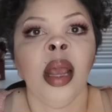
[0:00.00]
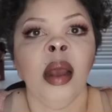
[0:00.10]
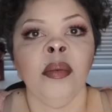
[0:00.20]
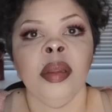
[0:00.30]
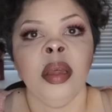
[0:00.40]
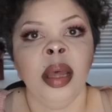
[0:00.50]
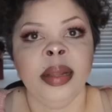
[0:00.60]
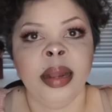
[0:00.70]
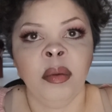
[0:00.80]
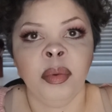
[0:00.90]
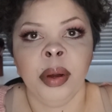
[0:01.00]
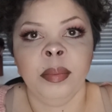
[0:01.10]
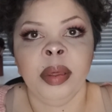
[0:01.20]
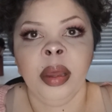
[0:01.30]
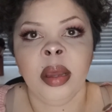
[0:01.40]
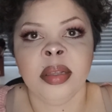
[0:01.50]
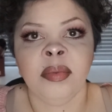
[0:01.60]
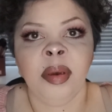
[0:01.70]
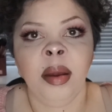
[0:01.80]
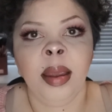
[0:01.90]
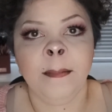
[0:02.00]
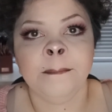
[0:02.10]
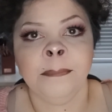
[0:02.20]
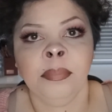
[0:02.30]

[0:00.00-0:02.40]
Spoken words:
really like that formula. It's very